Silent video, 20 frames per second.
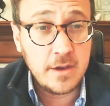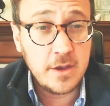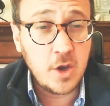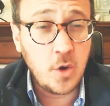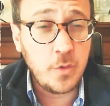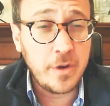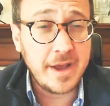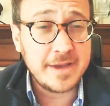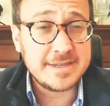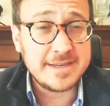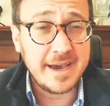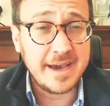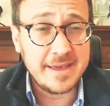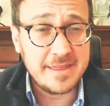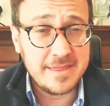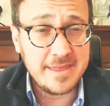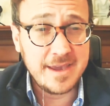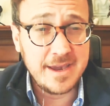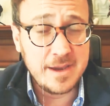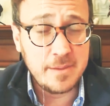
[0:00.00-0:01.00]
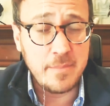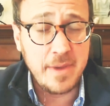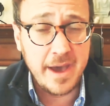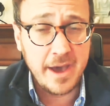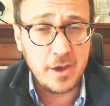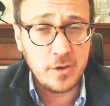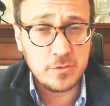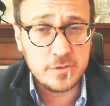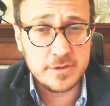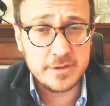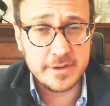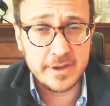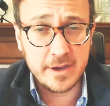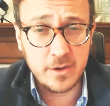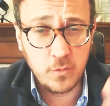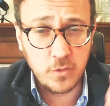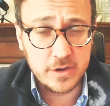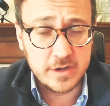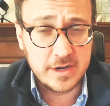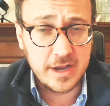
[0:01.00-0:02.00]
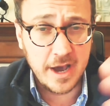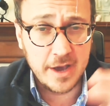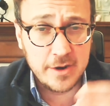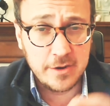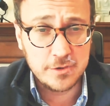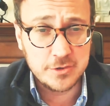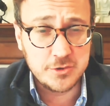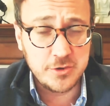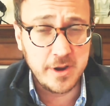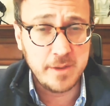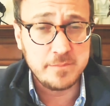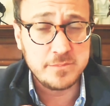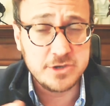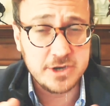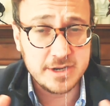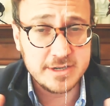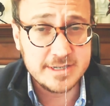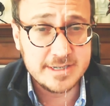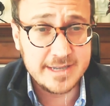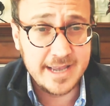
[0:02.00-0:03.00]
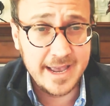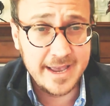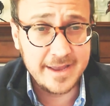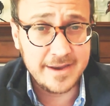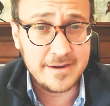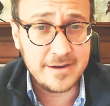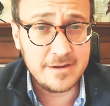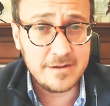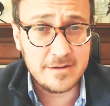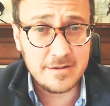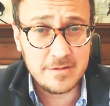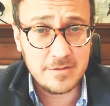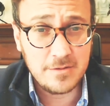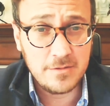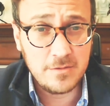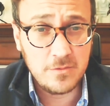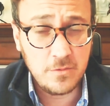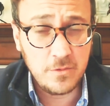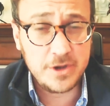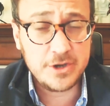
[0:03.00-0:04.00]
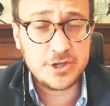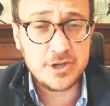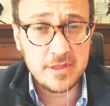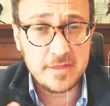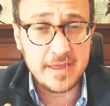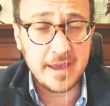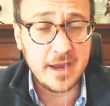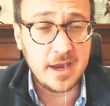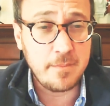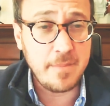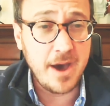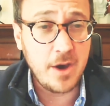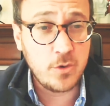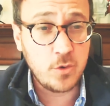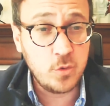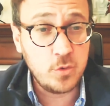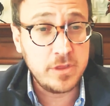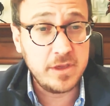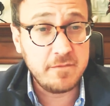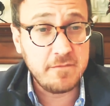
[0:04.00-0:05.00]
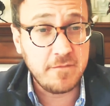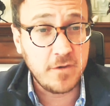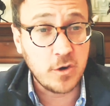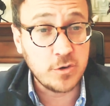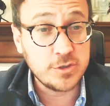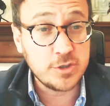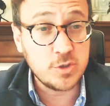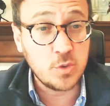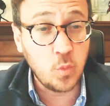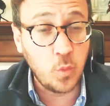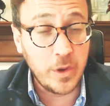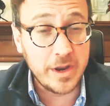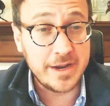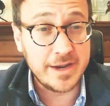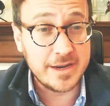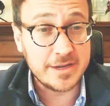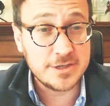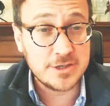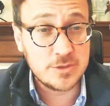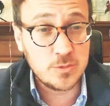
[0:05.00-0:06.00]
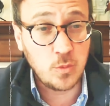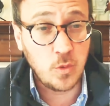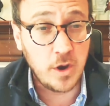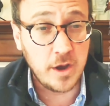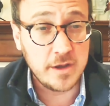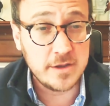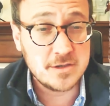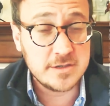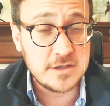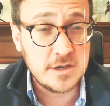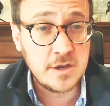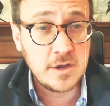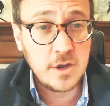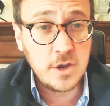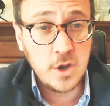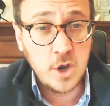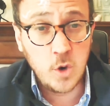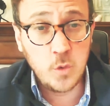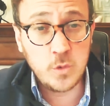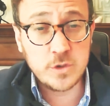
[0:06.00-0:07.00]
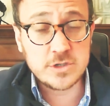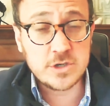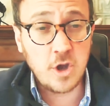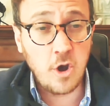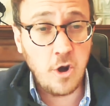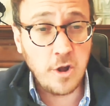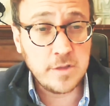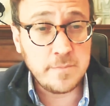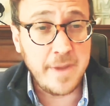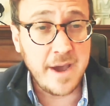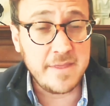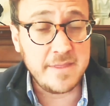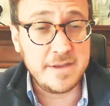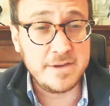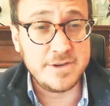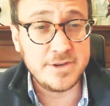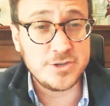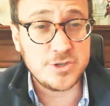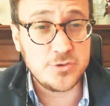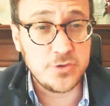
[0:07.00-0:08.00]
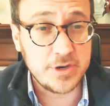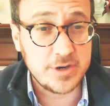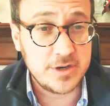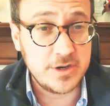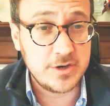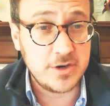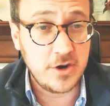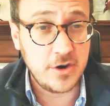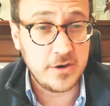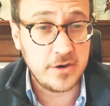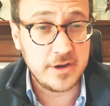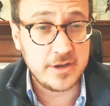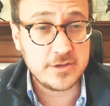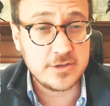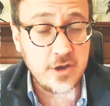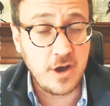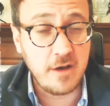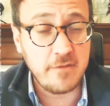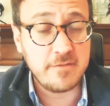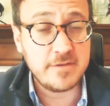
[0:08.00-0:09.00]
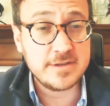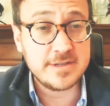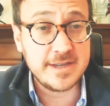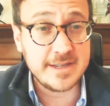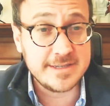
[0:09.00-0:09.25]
You know, when as I think about what Donald Trump just said, we should think about who the first witness was who was called by the district attorney's office.